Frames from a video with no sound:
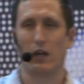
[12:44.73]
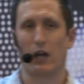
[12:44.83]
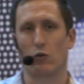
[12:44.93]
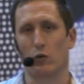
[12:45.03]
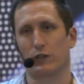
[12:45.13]

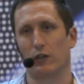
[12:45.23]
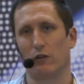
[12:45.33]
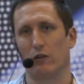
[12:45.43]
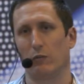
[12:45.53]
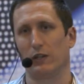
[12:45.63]
And
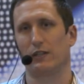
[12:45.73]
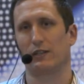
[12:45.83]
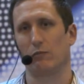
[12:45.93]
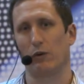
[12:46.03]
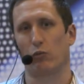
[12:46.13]
also we
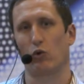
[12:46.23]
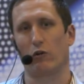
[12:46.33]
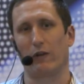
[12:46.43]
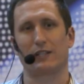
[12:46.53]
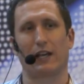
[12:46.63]
brought
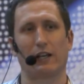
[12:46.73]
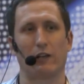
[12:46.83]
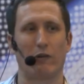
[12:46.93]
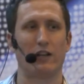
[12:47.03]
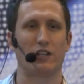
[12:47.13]
a
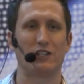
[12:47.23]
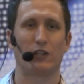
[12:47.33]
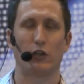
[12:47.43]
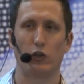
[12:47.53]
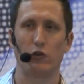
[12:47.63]
rectangular range
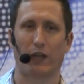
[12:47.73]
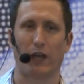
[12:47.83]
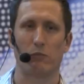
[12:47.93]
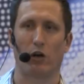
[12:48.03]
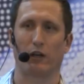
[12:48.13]
into the
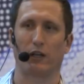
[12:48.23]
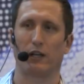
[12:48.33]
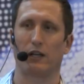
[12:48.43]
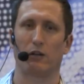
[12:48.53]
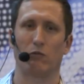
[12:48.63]
UK market,
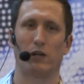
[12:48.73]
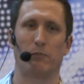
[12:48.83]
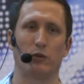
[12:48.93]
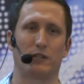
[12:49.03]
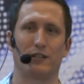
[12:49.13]
and it really
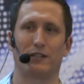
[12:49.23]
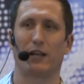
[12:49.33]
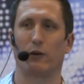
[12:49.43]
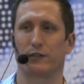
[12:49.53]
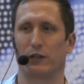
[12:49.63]
boosted sales.